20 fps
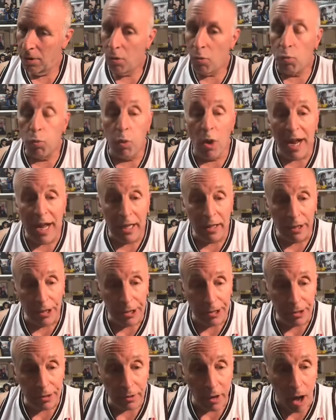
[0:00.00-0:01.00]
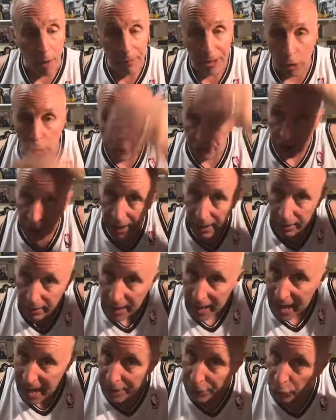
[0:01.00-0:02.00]
Really? Oh, because of the, the
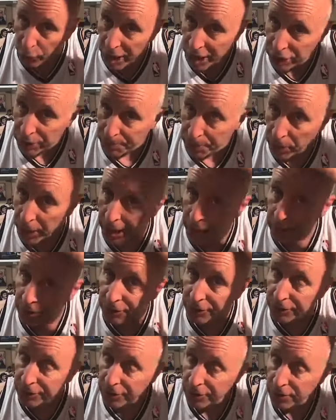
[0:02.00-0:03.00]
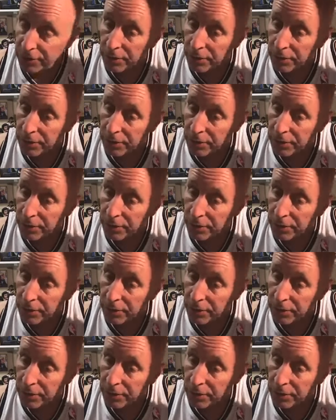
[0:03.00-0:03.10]
hair yeah. transplants.